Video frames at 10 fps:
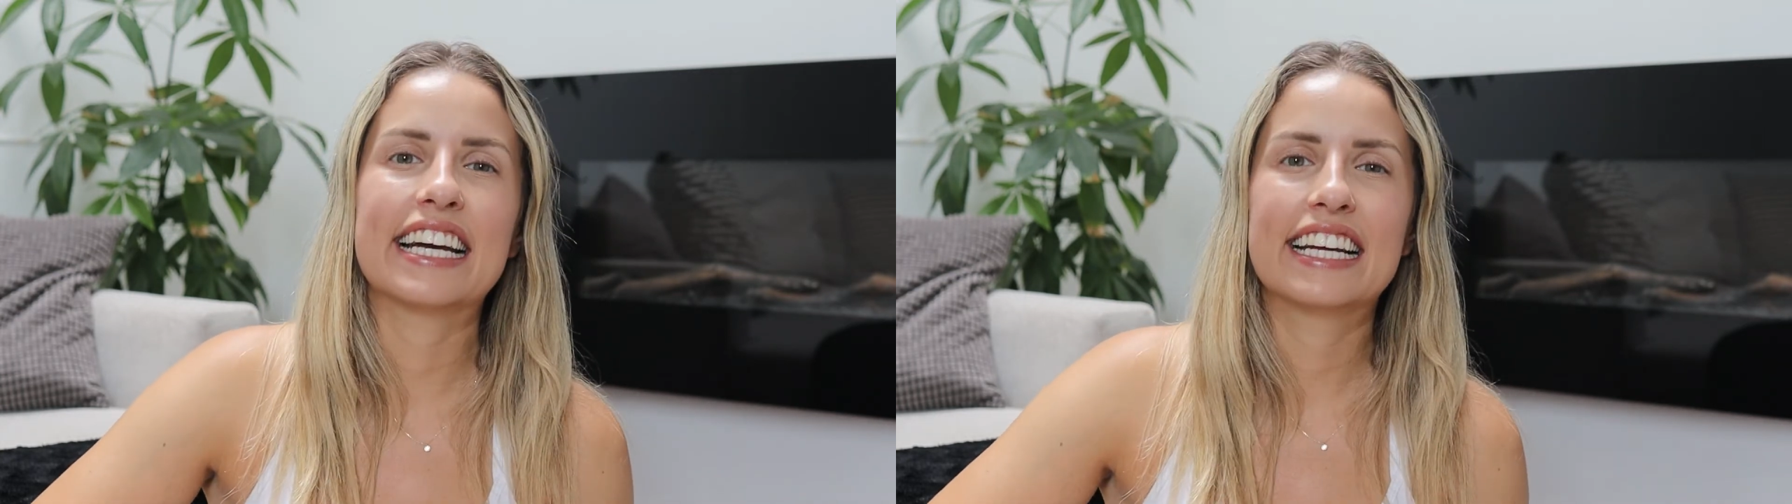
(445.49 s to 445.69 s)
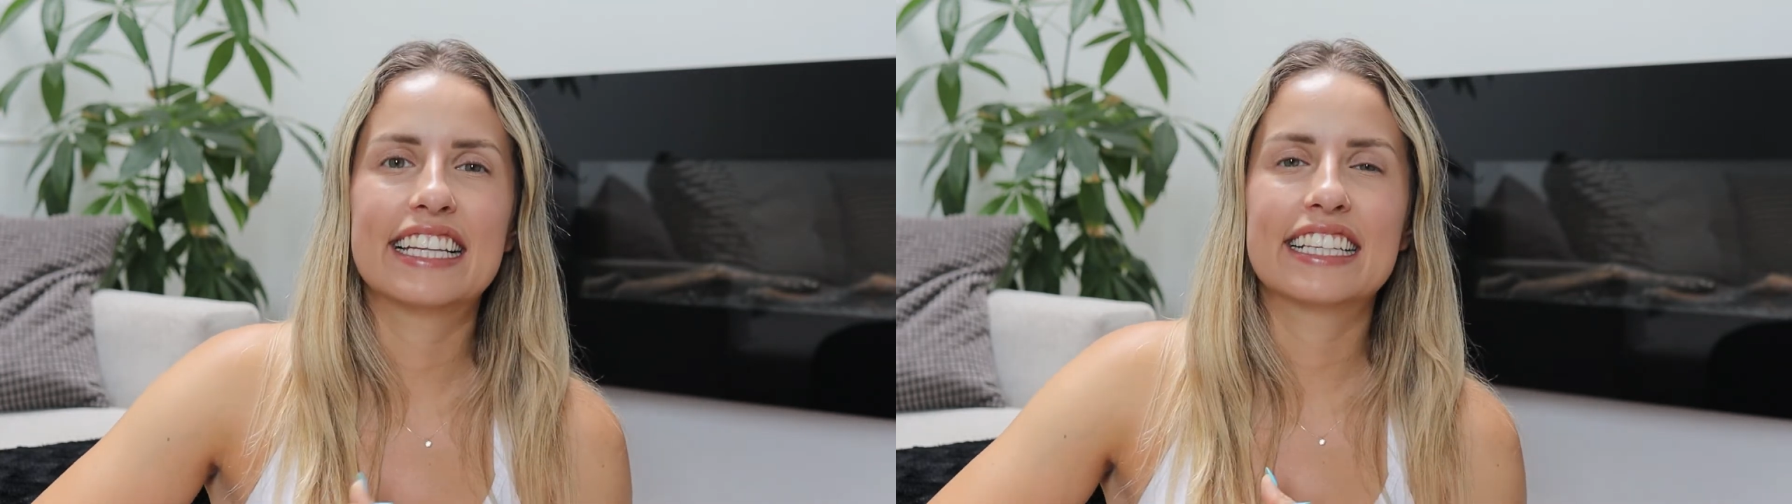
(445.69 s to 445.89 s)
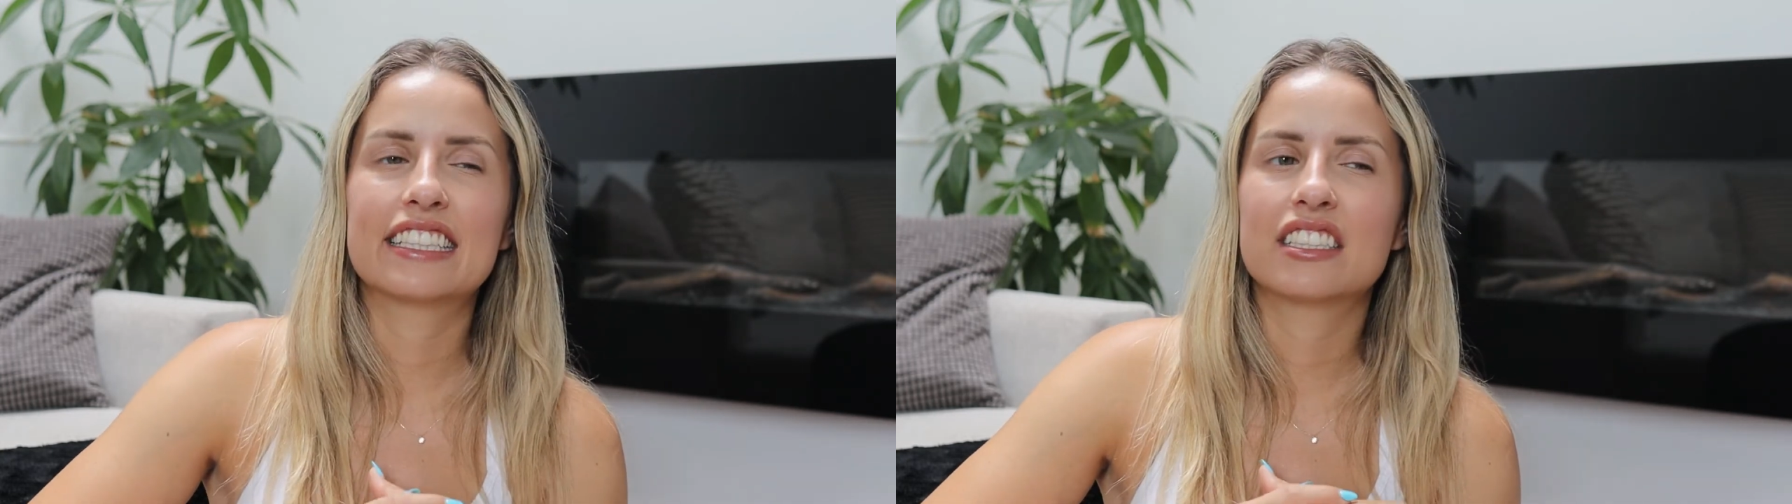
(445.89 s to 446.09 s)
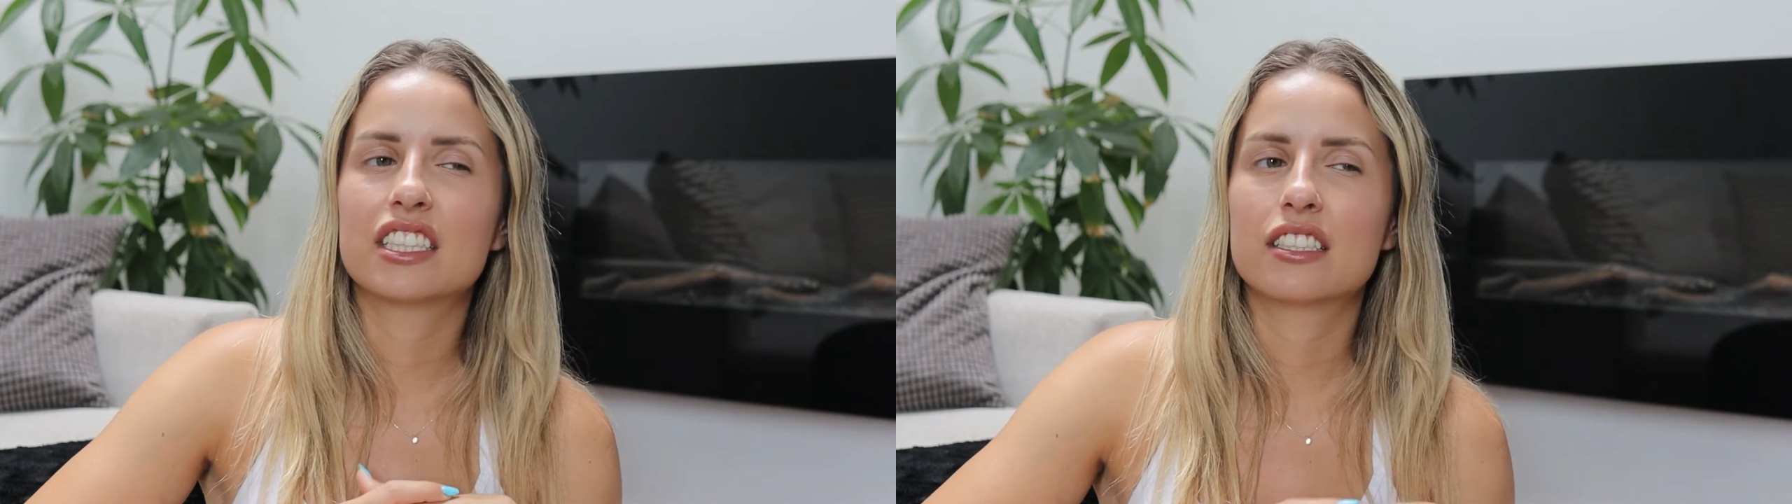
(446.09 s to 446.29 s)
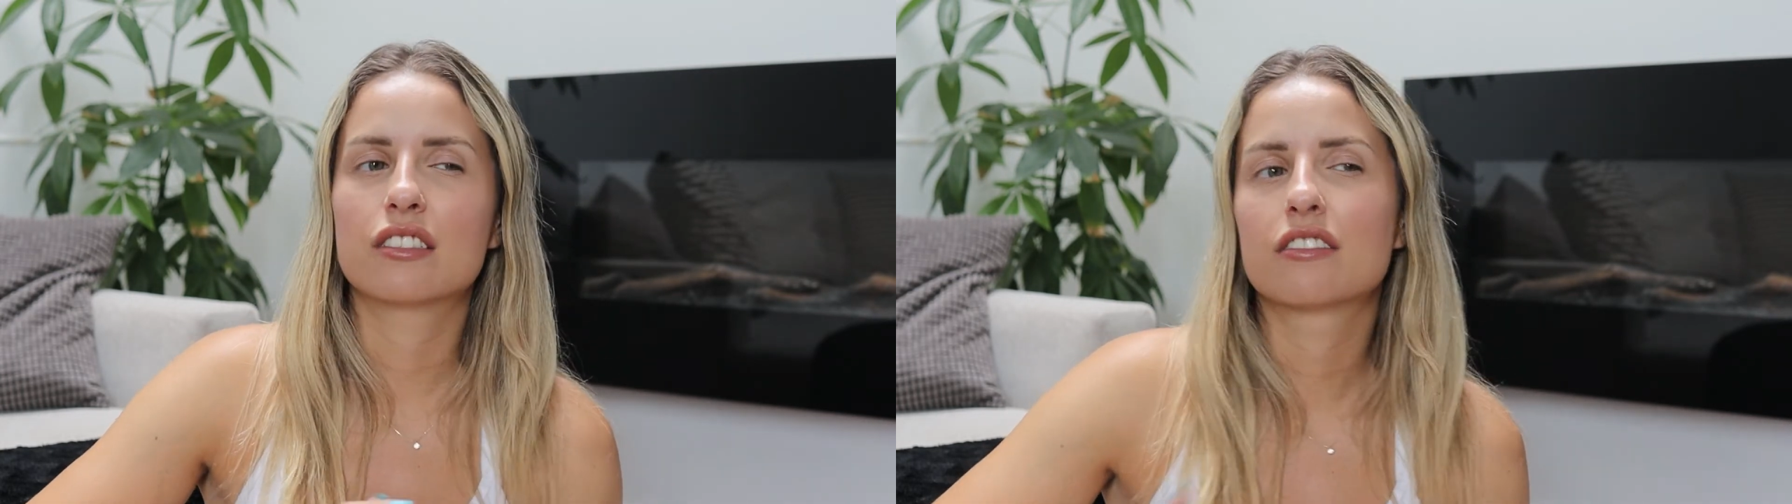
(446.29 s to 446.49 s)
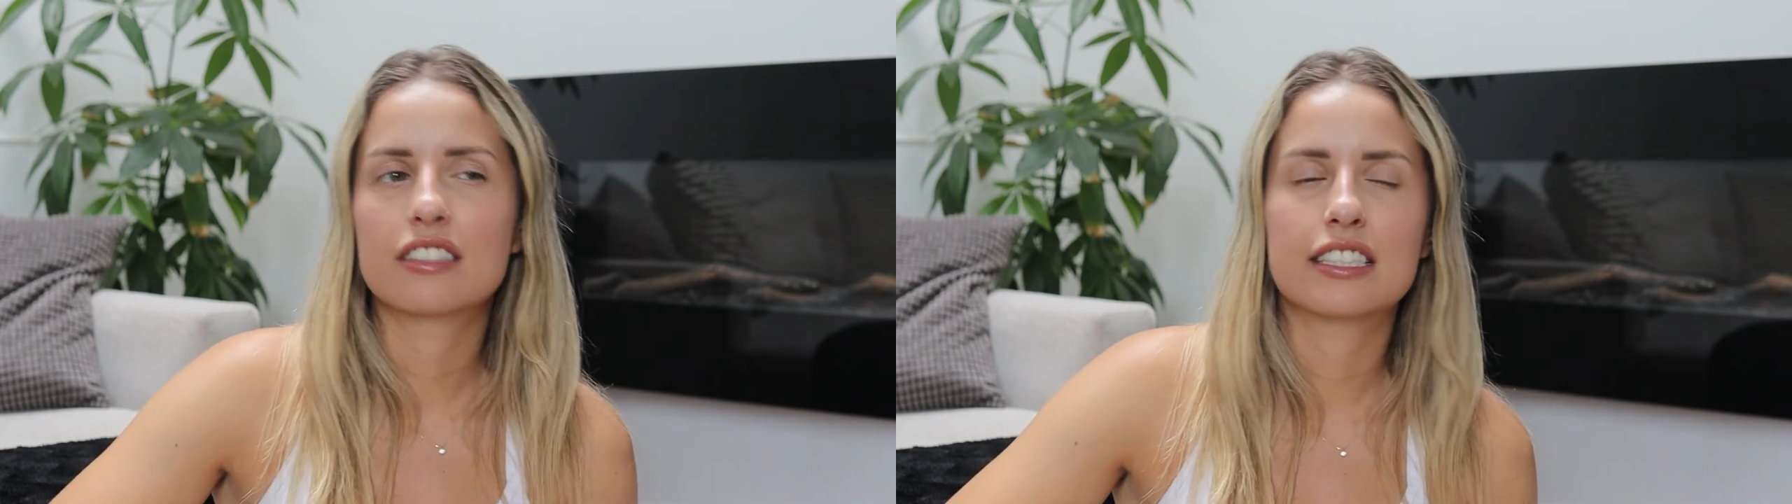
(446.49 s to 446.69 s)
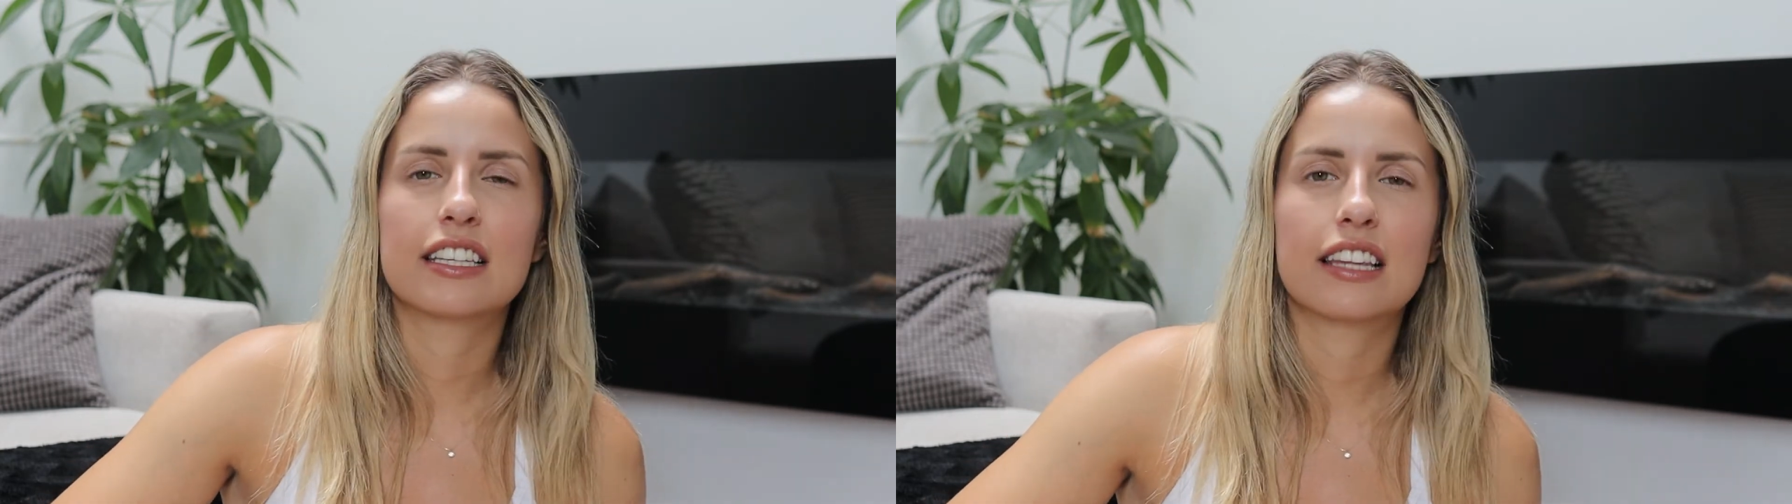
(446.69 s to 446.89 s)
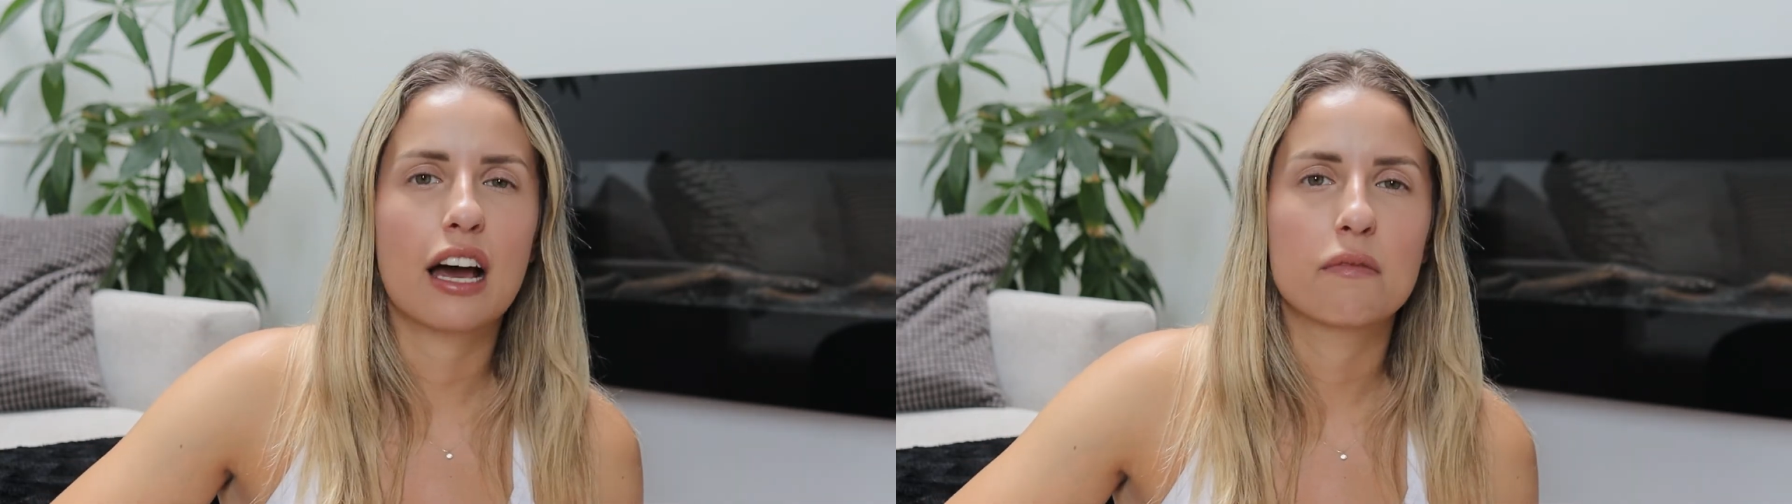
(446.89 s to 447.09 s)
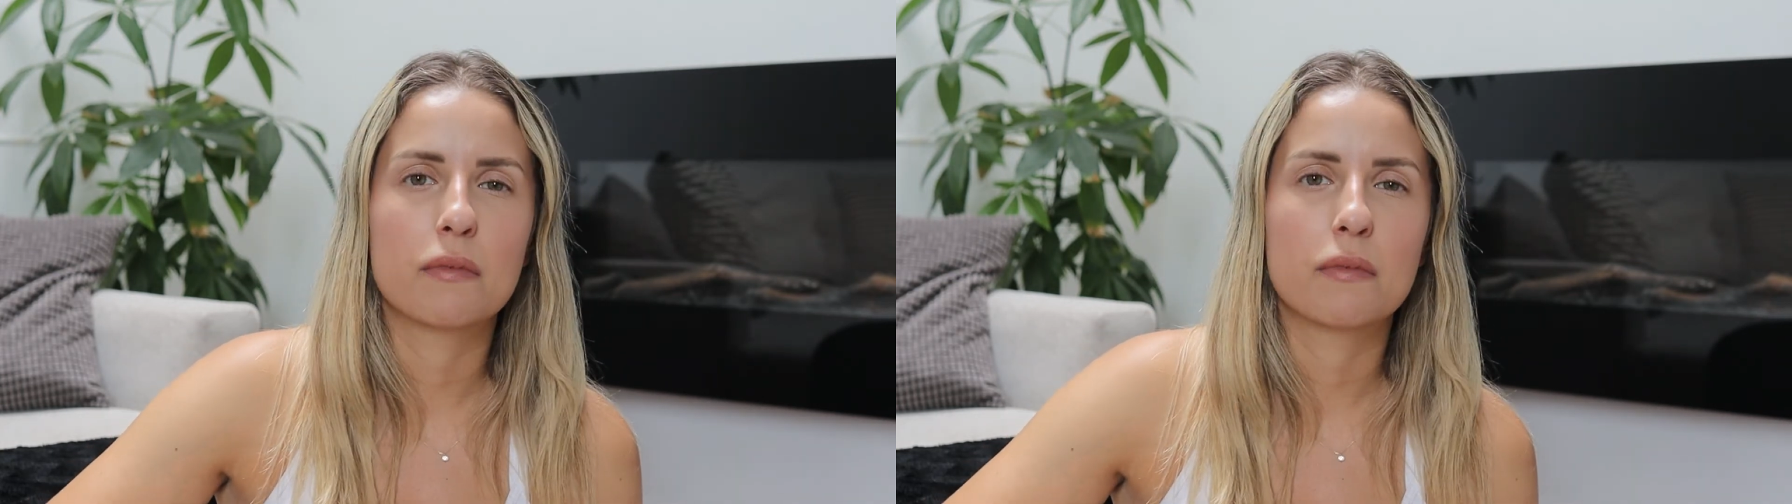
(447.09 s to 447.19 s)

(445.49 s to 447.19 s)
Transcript: and then you just don't see that